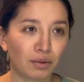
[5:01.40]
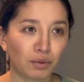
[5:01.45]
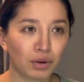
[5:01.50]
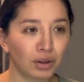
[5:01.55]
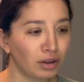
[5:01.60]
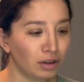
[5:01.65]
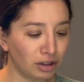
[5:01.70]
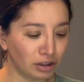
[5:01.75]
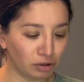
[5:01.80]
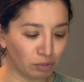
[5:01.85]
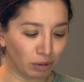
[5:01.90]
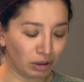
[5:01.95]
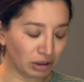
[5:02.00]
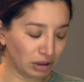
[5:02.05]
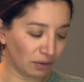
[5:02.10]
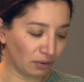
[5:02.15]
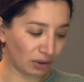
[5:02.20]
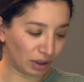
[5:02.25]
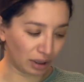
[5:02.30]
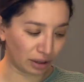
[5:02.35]
really
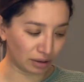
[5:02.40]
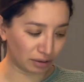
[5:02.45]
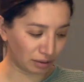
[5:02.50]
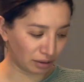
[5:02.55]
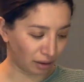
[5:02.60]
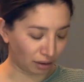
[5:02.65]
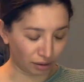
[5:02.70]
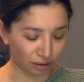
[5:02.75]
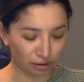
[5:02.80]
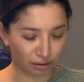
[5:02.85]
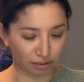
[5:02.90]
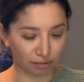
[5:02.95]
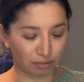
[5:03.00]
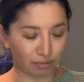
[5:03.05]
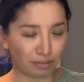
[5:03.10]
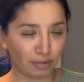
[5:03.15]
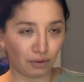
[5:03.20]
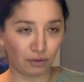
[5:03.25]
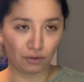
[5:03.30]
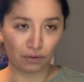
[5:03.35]
expensive things, not
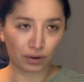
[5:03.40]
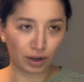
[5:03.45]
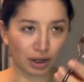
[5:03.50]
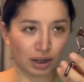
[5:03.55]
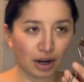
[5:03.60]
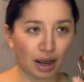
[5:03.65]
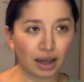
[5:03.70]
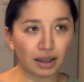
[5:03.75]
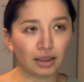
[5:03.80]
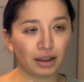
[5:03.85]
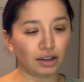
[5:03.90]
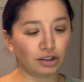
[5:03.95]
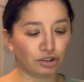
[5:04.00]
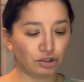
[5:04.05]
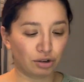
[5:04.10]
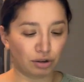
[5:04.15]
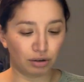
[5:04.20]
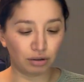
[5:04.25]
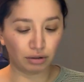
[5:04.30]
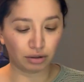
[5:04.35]
freaking eyelash
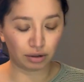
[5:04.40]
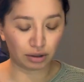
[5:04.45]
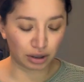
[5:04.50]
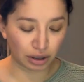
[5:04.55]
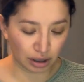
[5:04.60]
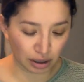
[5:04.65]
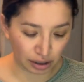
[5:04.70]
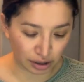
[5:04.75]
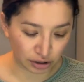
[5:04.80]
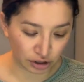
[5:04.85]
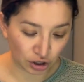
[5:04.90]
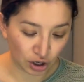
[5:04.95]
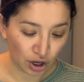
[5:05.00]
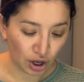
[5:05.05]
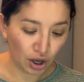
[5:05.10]
curler. Gosh.